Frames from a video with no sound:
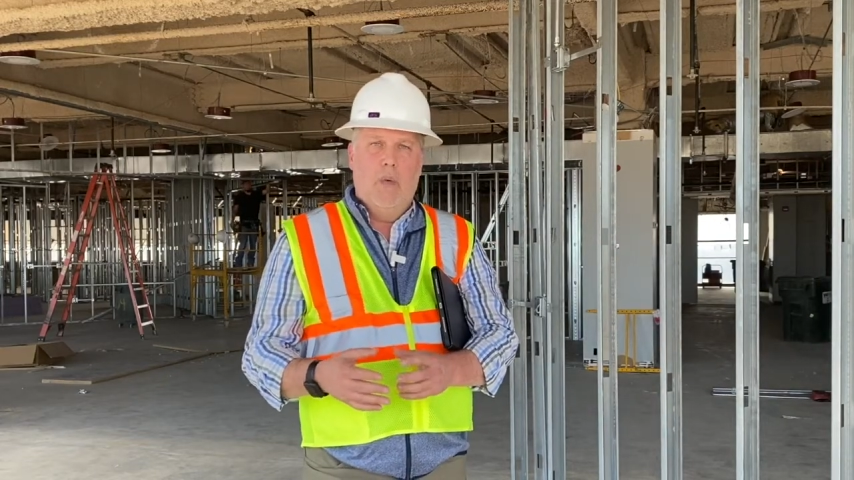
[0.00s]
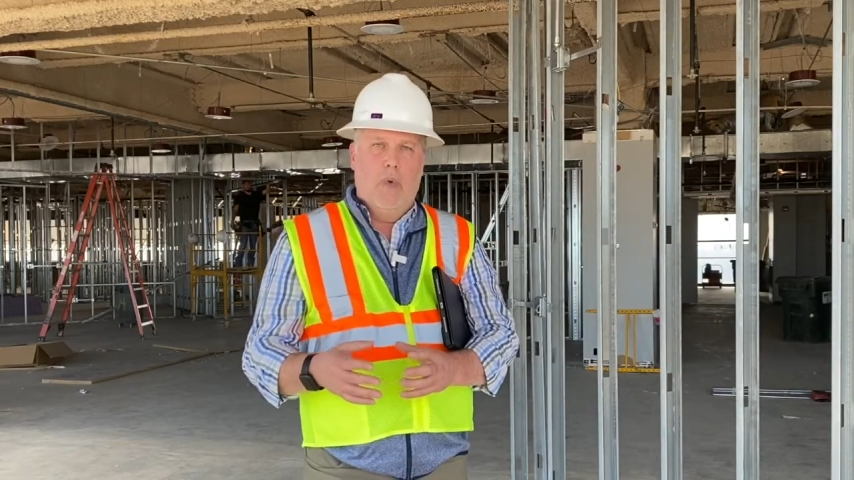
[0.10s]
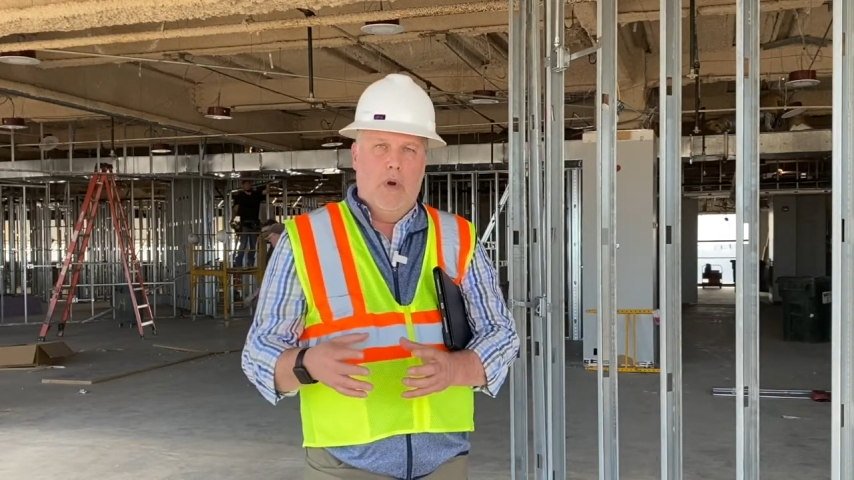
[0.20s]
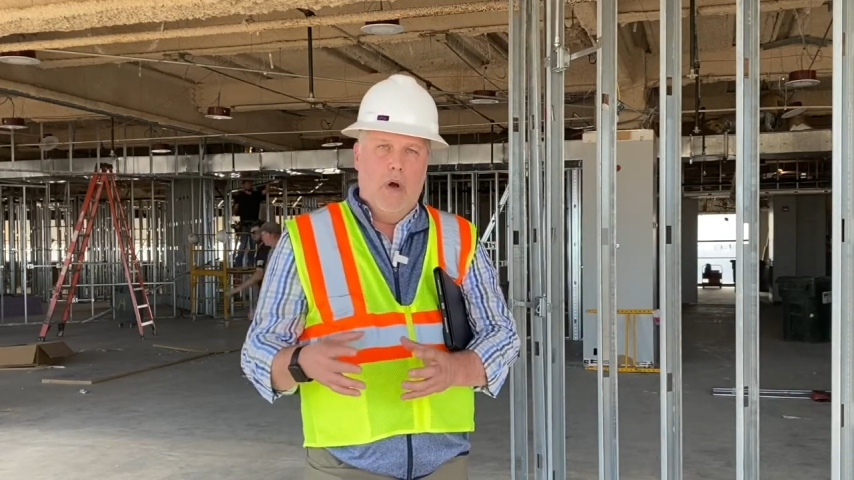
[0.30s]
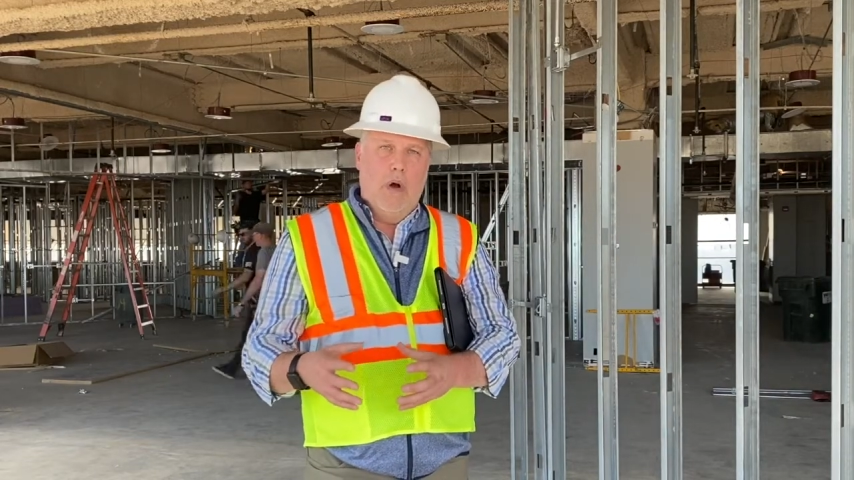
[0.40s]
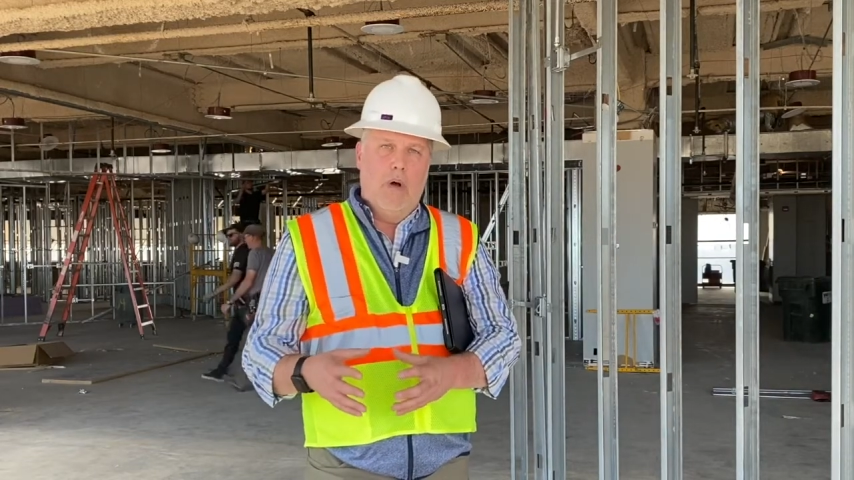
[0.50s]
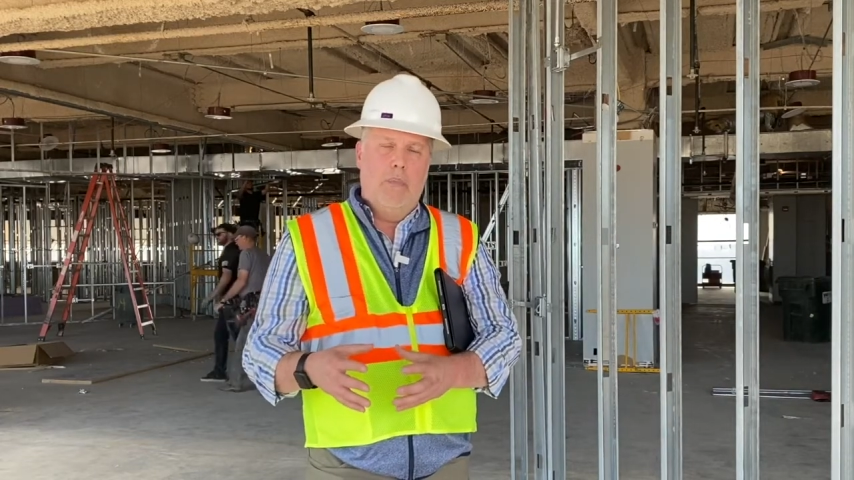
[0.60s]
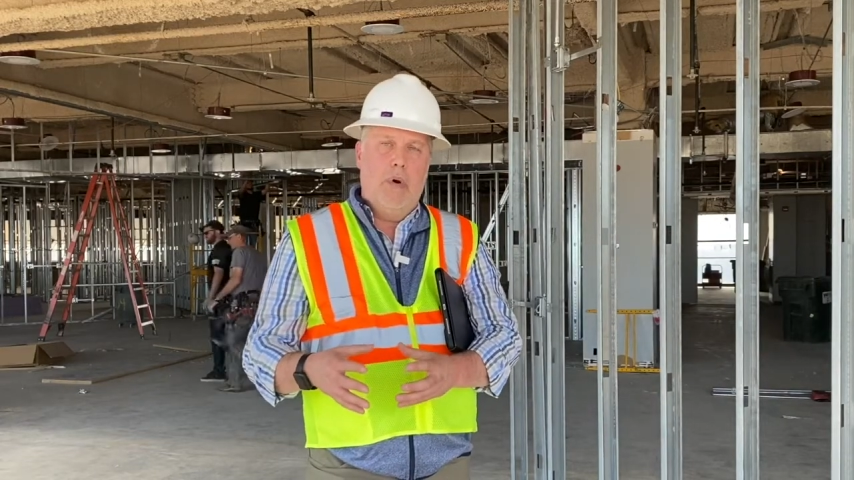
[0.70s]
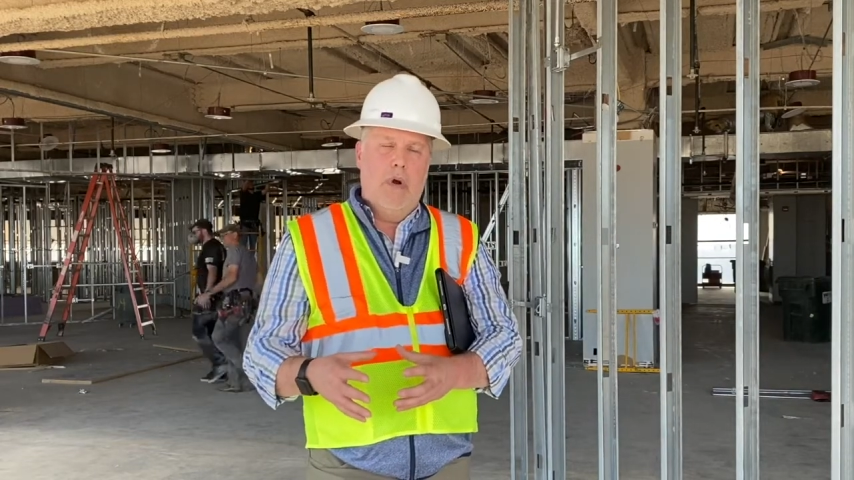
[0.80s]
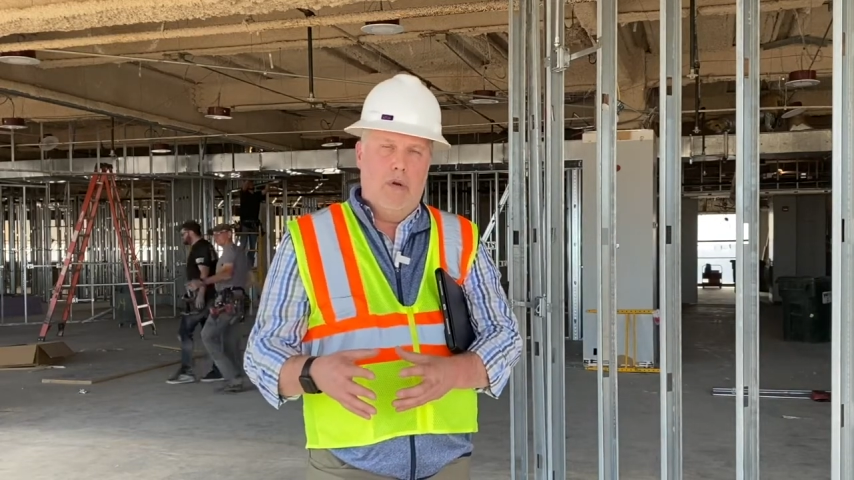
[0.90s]
We're
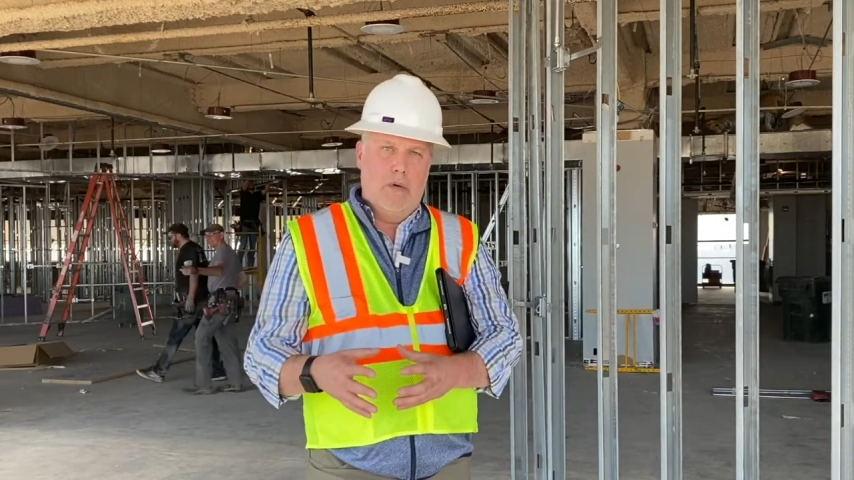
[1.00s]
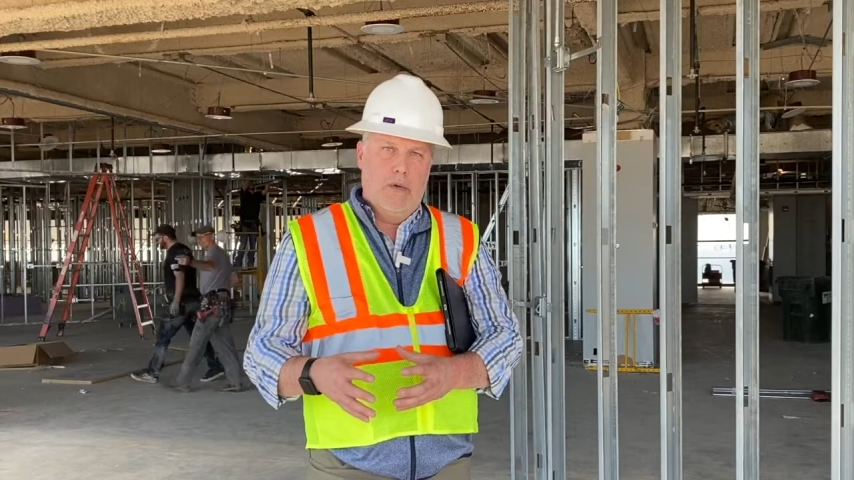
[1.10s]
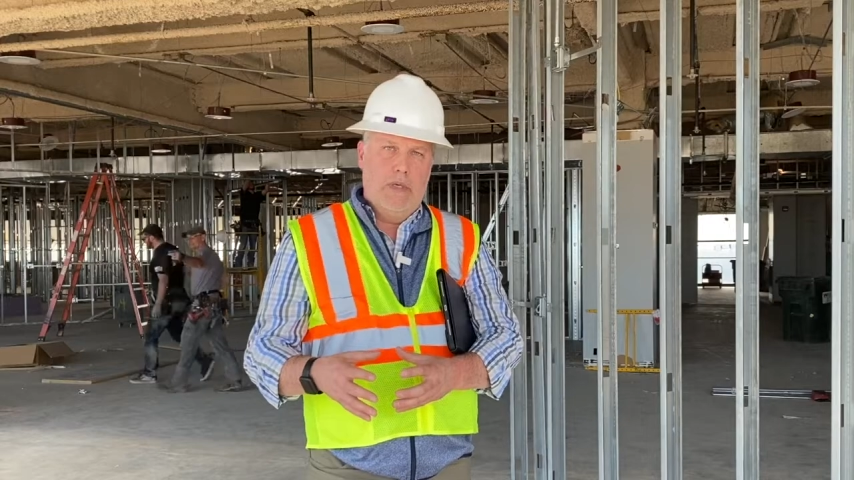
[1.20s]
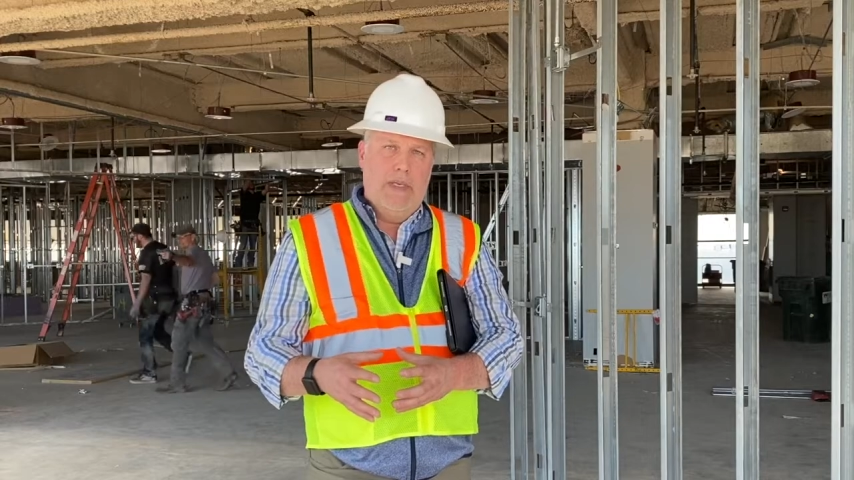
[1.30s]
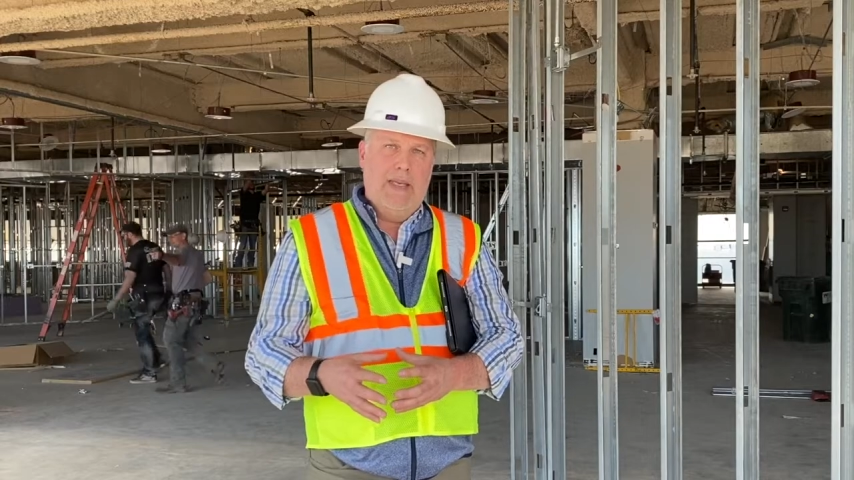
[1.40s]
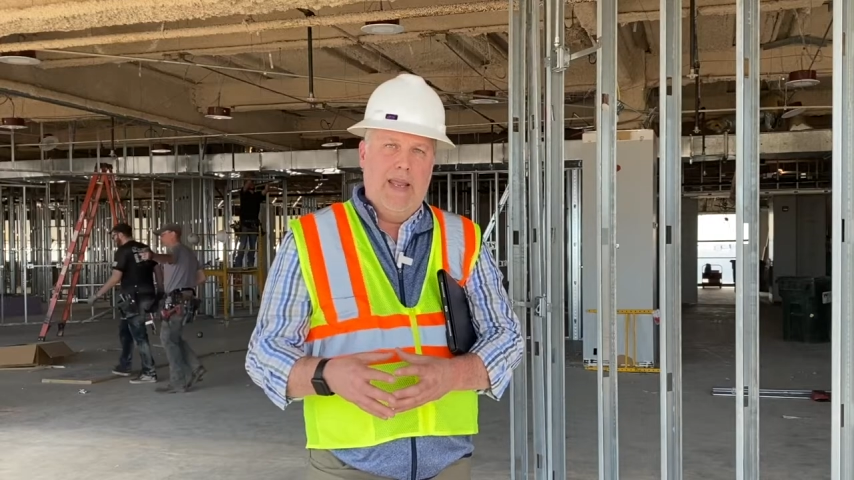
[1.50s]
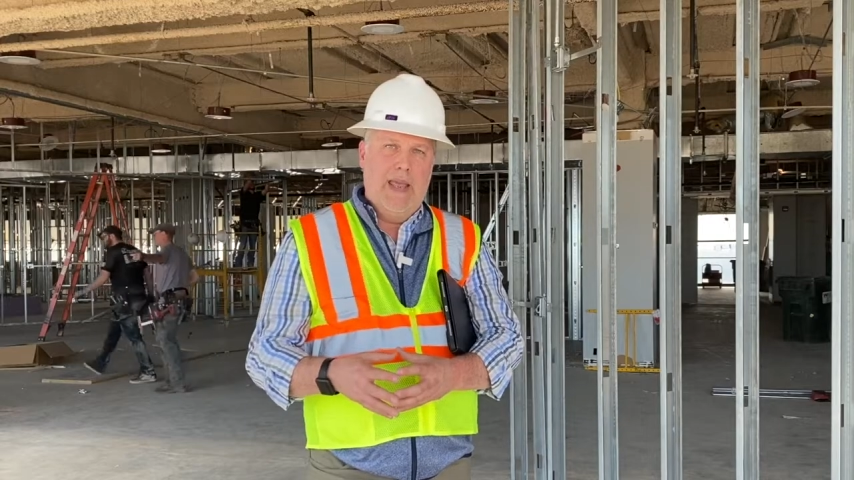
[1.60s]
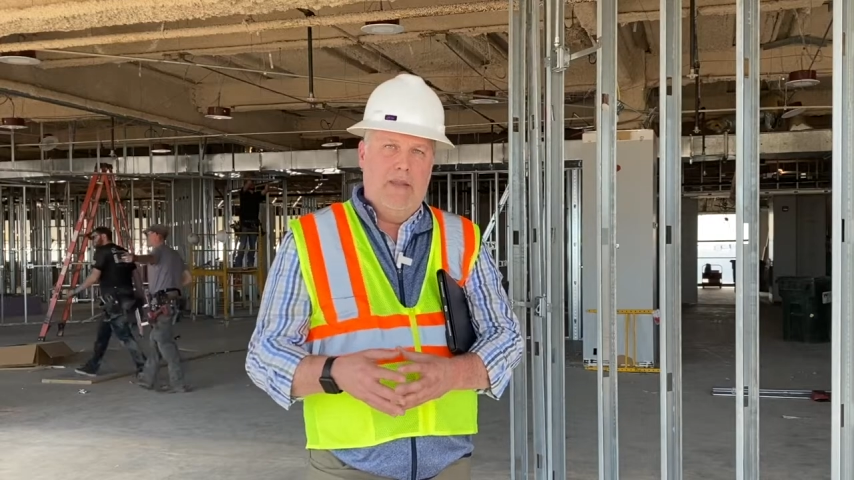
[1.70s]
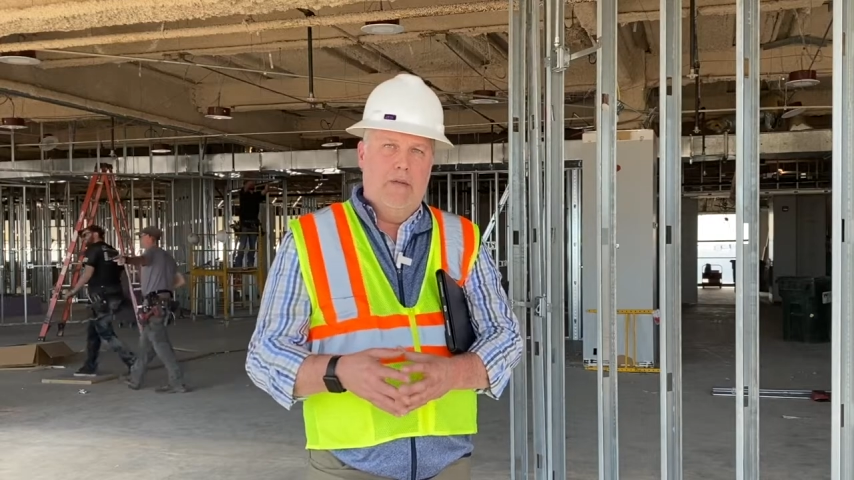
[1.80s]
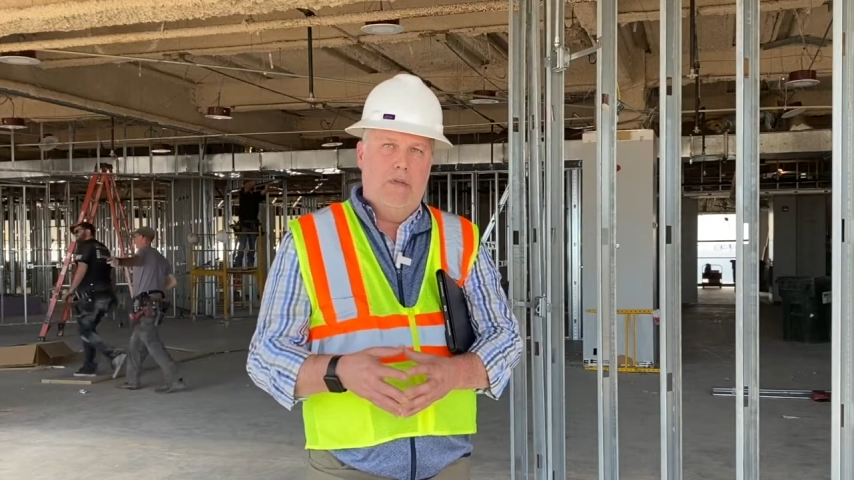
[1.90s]
all partnering
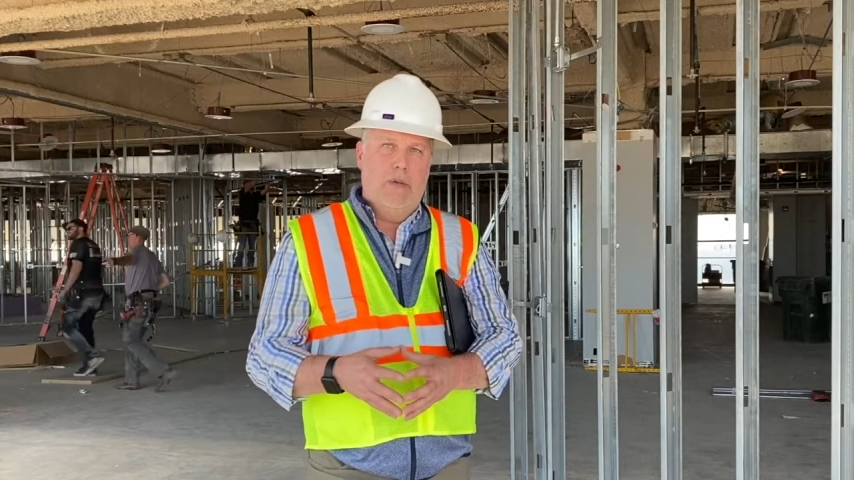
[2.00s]
together